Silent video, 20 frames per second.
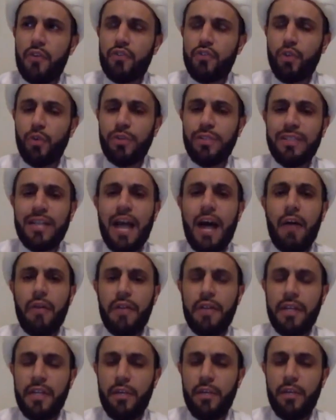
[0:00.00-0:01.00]
there's no
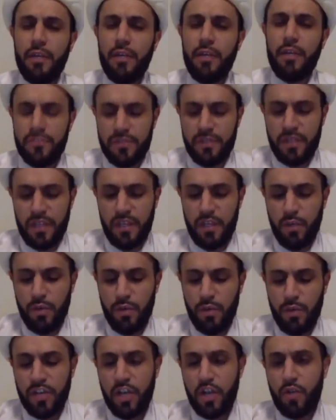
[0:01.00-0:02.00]
doubt that he was
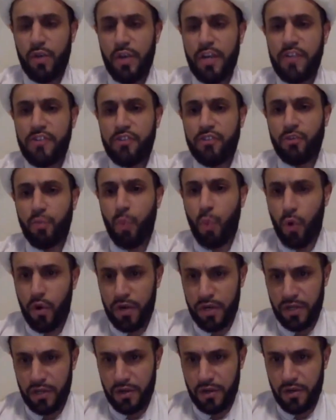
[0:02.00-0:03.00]
a courageous
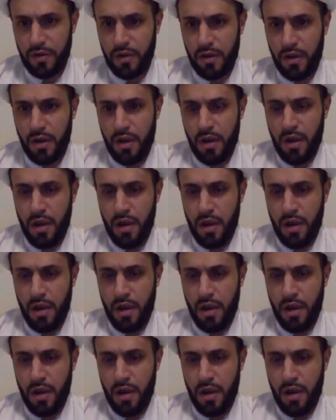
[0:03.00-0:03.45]
warrior,